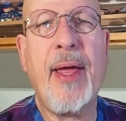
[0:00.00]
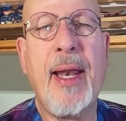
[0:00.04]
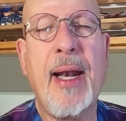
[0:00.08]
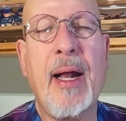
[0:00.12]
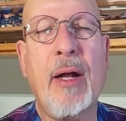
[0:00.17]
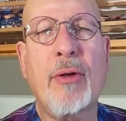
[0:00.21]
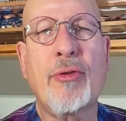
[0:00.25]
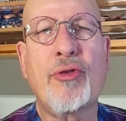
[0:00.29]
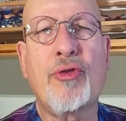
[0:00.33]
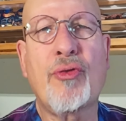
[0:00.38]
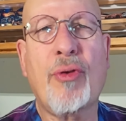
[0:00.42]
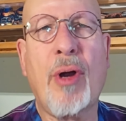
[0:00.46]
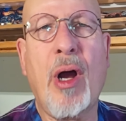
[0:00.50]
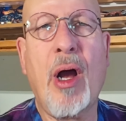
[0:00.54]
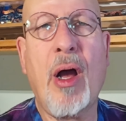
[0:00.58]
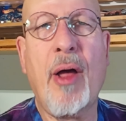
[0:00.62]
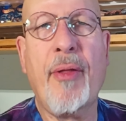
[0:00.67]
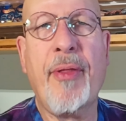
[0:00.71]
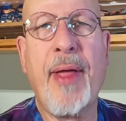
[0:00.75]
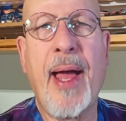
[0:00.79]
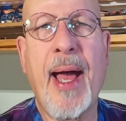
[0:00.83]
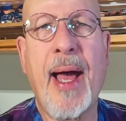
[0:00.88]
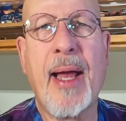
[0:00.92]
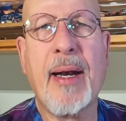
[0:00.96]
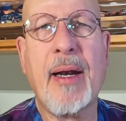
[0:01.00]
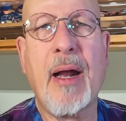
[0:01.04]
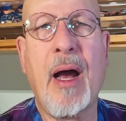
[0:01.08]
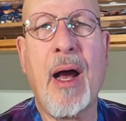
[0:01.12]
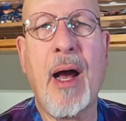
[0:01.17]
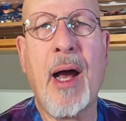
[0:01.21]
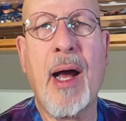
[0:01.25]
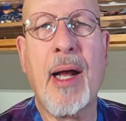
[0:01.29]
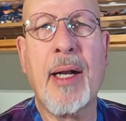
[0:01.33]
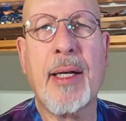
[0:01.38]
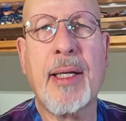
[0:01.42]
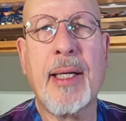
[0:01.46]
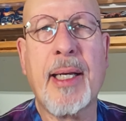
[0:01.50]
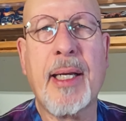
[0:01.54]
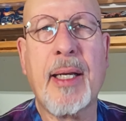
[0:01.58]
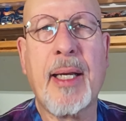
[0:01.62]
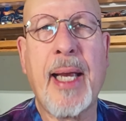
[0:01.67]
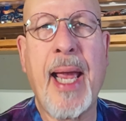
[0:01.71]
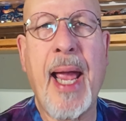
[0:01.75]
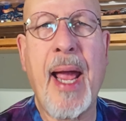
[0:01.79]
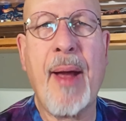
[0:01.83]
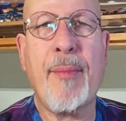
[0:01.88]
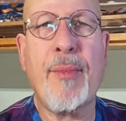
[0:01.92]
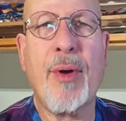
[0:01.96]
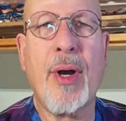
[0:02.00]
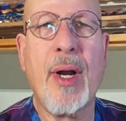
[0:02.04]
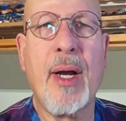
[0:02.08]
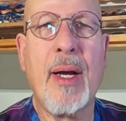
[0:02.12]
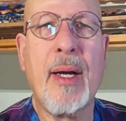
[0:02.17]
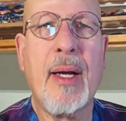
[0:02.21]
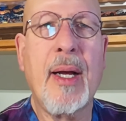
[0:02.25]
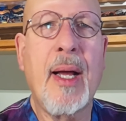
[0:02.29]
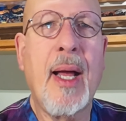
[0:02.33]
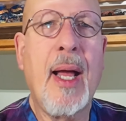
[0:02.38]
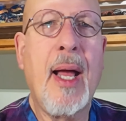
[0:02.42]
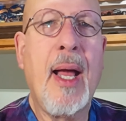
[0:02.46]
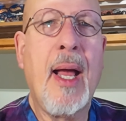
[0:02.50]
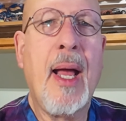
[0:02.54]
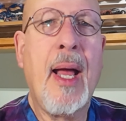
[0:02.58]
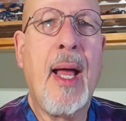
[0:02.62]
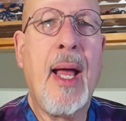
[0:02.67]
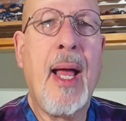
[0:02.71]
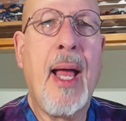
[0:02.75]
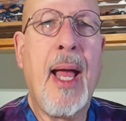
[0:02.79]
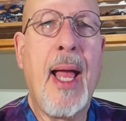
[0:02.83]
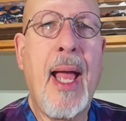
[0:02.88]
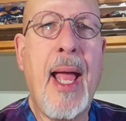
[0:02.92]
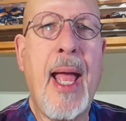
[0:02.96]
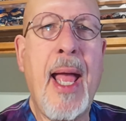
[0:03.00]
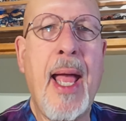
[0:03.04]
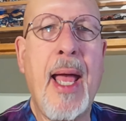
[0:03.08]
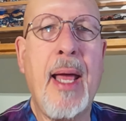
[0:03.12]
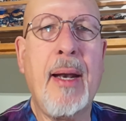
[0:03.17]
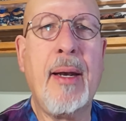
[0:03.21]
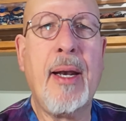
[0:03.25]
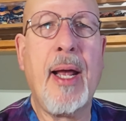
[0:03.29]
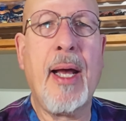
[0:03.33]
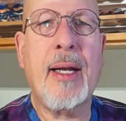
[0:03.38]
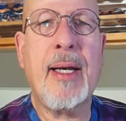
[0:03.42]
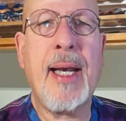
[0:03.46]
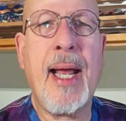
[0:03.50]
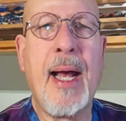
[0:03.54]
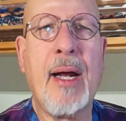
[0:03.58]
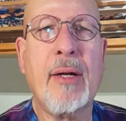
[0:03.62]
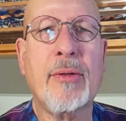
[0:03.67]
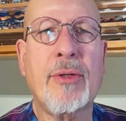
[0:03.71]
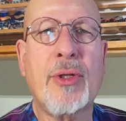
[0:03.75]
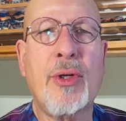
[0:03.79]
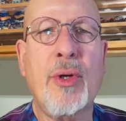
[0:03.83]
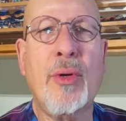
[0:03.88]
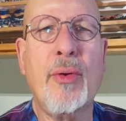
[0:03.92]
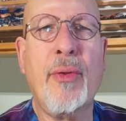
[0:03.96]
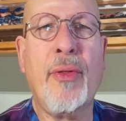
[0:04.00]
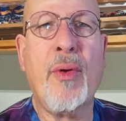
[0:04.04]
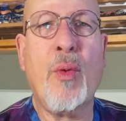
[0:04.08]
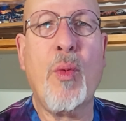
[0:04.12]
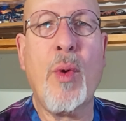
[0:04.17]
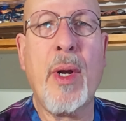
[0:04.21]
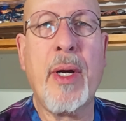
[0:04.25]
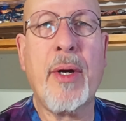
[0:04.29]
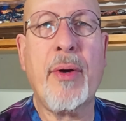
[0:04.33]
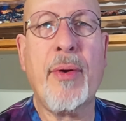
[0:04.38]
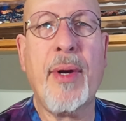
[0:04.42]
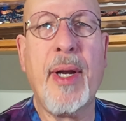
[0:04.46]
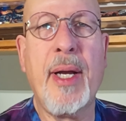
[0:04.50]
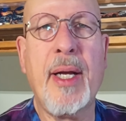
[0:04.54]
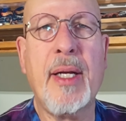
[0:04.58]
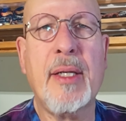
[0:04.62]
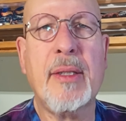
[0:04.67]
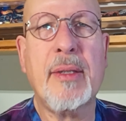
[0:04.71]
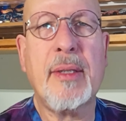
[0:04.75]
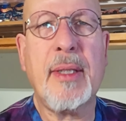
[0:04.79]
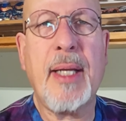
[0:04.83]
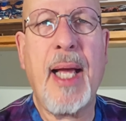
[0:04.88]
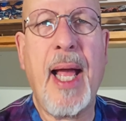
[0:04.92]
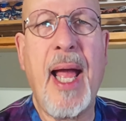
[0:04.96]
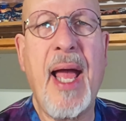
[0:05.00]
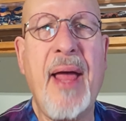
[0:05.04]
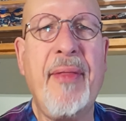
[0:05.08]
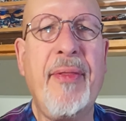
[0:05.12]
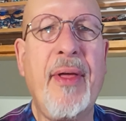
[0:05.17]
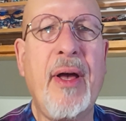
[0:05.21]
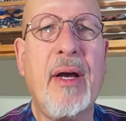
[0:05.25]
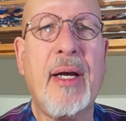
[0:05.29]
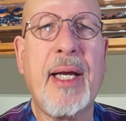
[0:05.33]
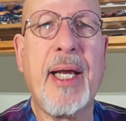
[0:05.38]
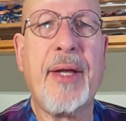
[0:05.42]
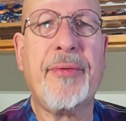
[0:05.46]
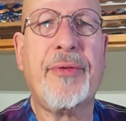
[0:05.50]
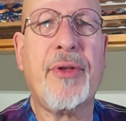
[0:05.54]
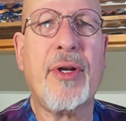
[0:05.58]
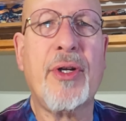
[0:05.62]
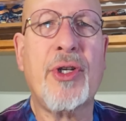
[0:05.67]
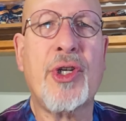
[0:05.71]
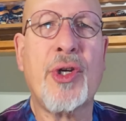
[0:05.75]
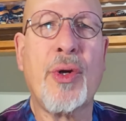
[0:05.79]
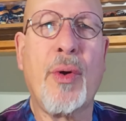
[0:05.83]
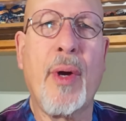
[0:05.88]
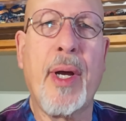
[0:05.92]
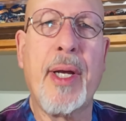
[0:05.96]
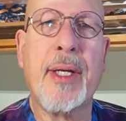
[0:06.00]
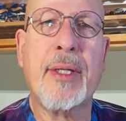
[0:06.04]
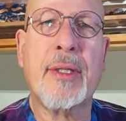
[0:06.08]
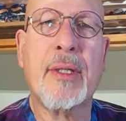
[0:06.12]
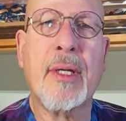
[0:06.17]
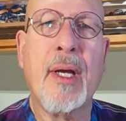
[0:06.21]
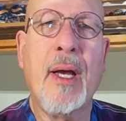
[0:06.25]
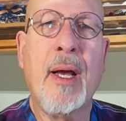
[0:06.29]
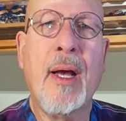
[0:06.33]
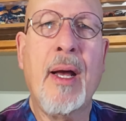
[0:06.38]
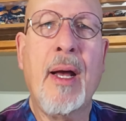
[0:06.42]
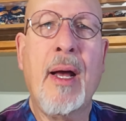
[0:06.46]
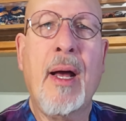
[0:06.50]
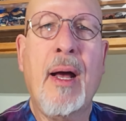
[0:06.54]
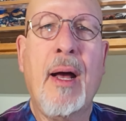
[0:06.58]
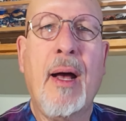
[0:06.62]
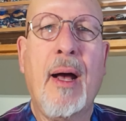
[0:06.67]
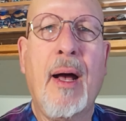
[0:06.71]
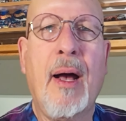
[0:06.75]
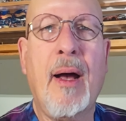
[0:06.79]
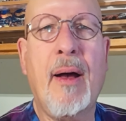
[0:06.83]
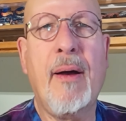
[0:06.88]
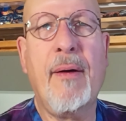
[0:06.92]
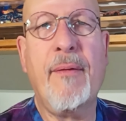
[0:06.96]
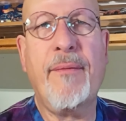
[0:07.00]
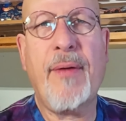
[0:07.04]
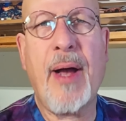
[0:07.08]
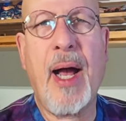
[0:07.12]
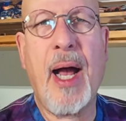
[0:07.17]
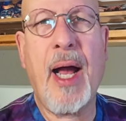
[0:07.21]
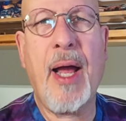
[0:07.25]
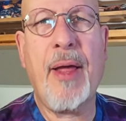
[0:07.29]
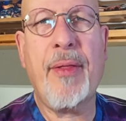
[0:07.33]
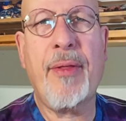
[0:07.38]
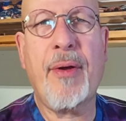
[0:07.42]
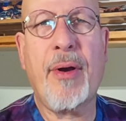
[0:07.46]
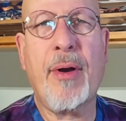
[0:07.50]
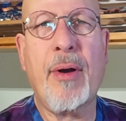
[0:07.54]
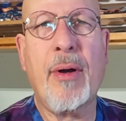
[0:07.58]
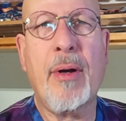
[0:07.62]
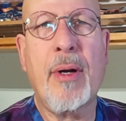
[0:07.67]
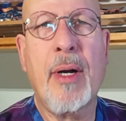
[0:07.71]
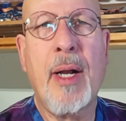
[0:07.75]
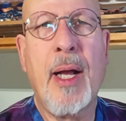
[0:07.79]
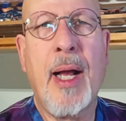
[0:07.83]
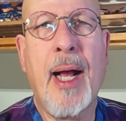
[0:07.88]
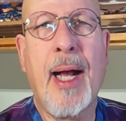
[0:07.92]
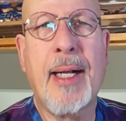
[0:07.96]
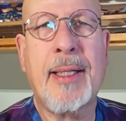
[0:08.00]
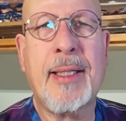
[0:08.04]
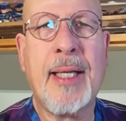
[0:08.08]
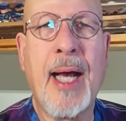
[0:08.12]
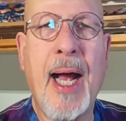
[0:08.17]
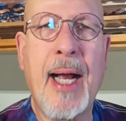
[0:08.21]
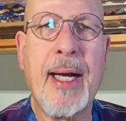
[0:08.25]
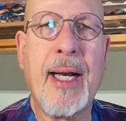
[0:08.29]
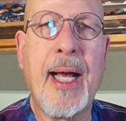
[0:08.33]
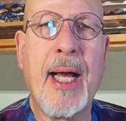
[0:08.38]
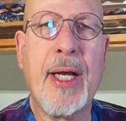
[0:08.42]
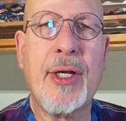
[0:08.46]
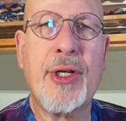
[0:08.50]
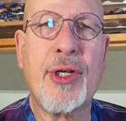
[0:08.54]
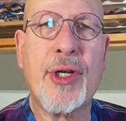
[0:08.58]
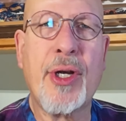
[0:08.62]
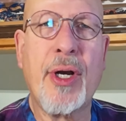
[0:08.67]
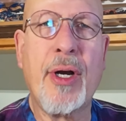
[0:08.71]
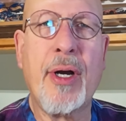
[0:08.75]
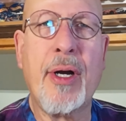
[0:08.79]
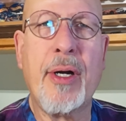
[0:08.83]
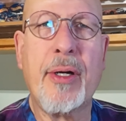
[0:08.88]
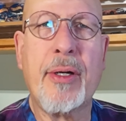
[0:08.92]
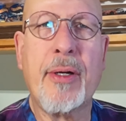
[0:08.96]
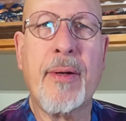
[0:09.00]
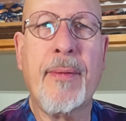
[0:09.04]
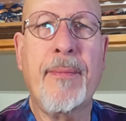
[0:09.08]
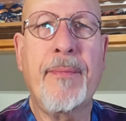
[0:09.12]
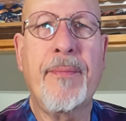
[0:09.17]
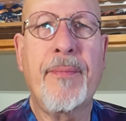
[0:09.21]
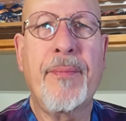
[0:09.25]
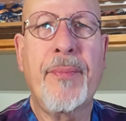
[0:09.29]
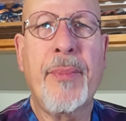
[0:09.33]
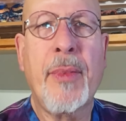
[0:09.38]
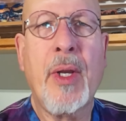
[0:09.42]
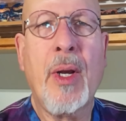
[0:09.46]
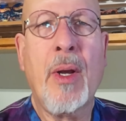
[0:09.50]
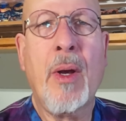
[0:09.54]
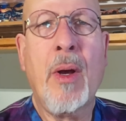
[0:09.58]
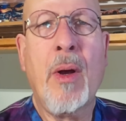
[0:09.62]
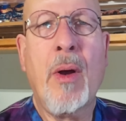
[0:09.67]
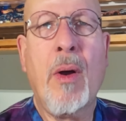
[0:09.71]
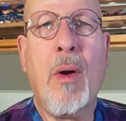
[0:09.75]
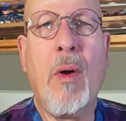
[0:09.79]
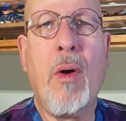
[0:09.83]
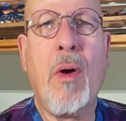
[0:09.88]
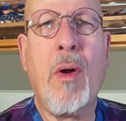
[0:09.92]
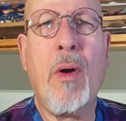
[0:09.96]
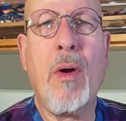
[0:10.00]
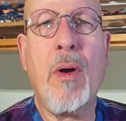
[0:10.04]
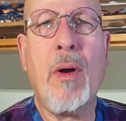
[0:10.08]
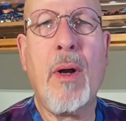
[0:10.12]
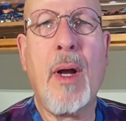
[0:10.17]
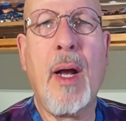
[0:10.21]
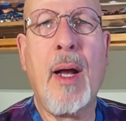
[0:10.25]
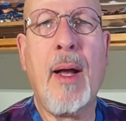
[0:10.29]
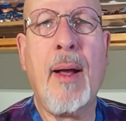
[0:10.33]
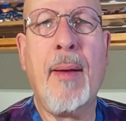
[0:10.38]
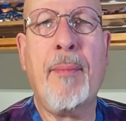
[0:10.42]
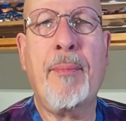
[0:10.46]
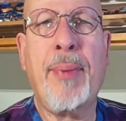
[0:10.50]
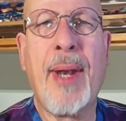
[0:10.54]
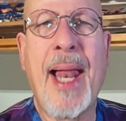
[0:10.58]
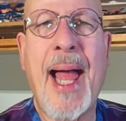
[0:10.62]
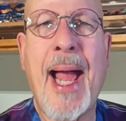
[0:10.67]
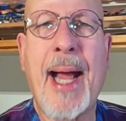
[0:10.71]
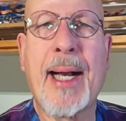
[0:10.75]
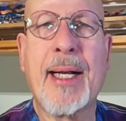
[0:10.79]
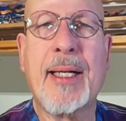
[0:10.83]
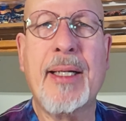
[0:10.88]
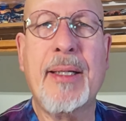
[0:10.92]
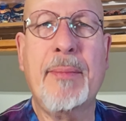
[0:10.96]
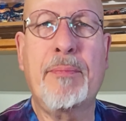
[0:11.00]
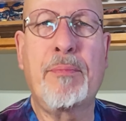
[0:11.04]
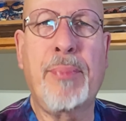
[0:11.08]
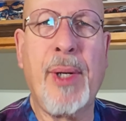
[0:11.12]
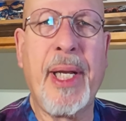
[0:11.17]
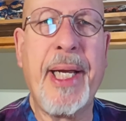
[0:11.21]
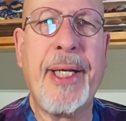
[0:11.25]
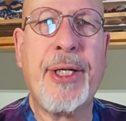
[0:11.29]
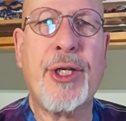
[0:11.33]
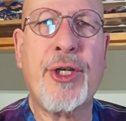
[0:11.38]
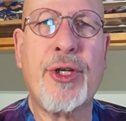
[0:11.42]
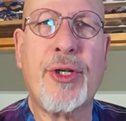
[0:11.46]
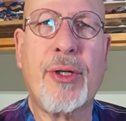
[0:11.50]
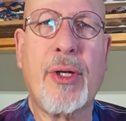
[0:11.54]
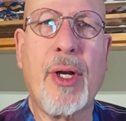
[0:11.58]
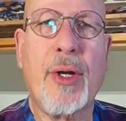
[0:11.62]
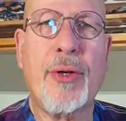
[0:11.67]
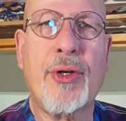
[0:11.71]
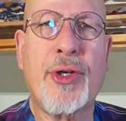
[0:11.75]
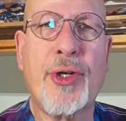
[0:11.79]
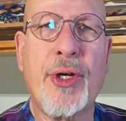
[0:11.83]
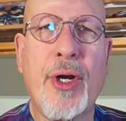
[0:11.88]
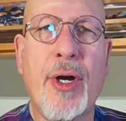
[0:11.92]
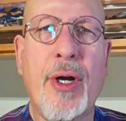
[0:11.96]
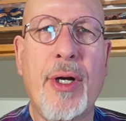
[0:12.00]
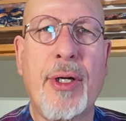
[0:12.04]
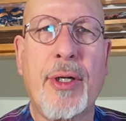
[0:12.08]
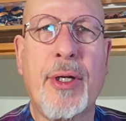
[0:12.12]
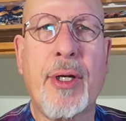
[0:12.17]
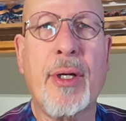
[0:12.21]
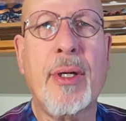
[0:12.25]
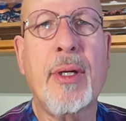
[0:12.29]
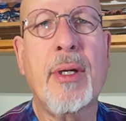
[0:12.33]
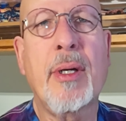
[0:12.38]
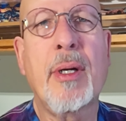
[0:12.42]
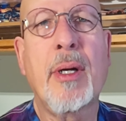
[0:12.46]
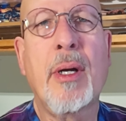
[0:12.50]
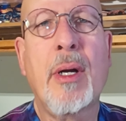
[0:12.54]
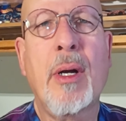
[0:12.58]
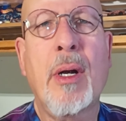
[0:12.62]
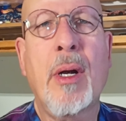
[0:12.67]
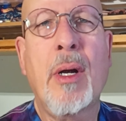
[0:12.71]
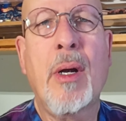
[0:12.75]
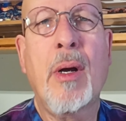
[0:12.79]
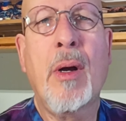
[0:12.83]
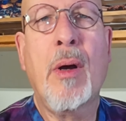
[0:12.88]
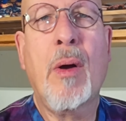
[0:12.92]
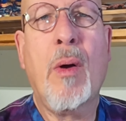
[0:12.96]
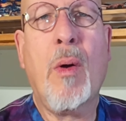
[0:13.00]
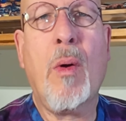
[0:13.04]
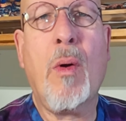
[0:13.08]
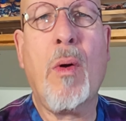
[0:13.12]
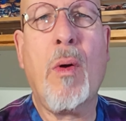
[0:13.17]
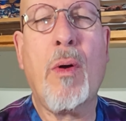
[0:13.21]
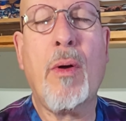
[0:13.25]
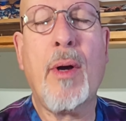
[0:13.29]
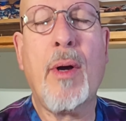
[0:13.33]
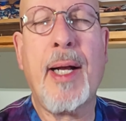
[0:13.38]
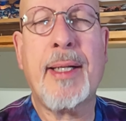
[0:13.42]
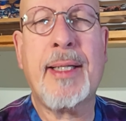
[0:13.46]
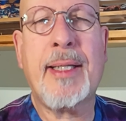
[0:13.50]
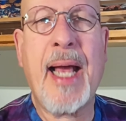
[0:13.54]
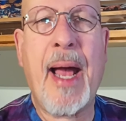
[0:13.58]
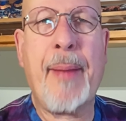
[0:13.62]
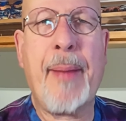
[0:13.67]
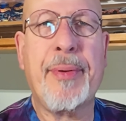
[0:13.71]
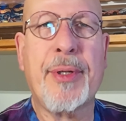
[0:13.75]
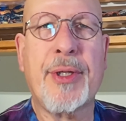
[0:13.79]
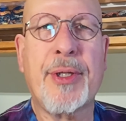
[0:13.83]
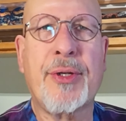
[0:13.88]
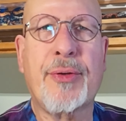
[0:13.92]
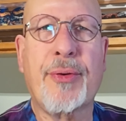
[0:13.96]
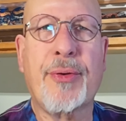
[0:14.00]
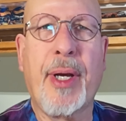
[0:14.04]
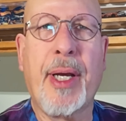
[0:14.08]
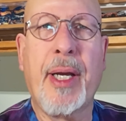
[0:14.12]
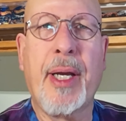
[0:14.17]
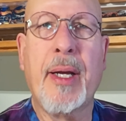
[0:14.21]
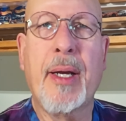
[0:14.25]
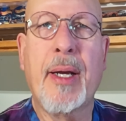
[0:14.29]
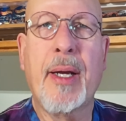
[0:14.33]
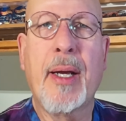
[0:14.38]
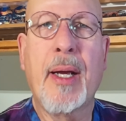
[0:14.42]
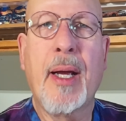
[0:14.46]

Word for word: then I'll draw that on camera and announce who the winner is, and they'll get their choice of either a tie dye shirt or a black bleached shirt or a tapestry.